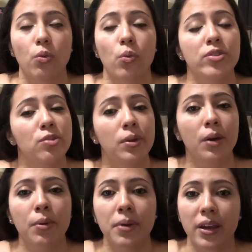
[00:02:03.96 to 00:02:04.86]
once you
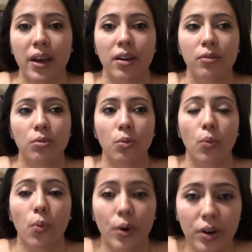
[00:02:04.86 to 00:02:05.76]
become a PA,
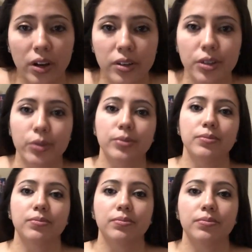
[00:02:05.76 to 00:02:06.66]
what are you gonna do?
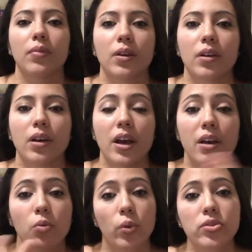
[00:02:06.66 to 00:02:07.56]

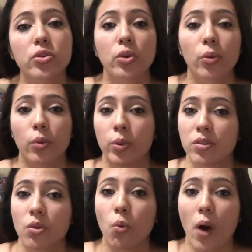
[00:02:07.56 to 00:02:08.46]
And once you know the
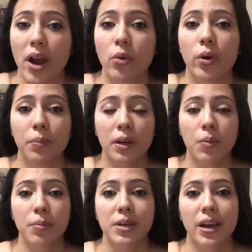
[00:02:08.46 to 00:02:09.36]
reason why you want to
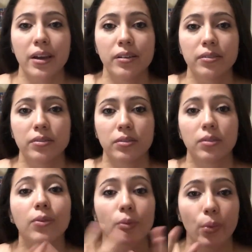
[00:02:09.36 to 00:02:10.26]
become a PA,
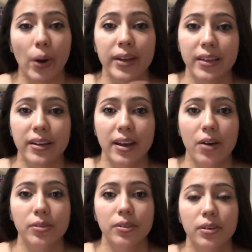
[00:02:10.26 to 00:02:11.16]
write that
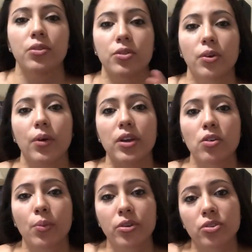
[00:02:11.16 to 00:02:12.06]
down. So in
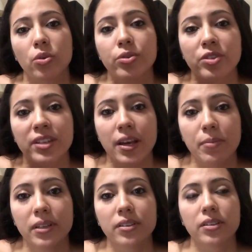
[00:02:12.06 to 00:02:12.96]
your personal
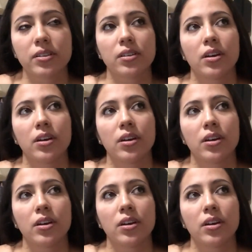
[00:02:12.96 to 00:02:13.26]
statement,